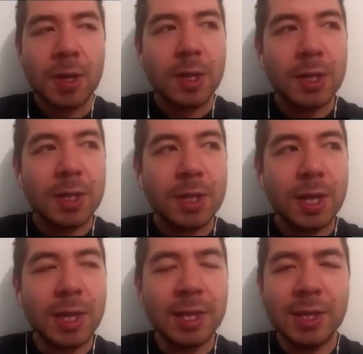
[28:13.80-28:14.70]
Yeah,
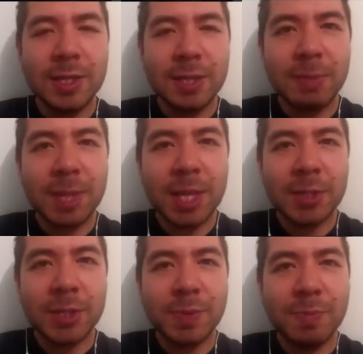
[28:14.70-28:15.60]
this is something they just
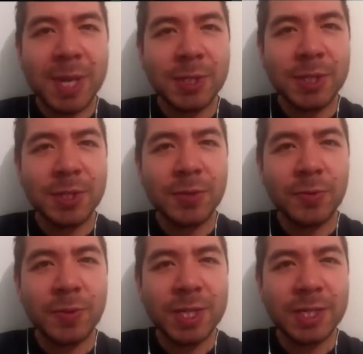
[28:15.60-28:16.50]
mentioned
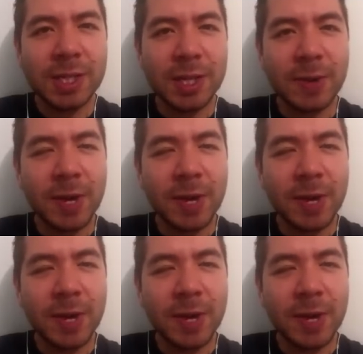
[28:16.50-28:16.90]
recently, right?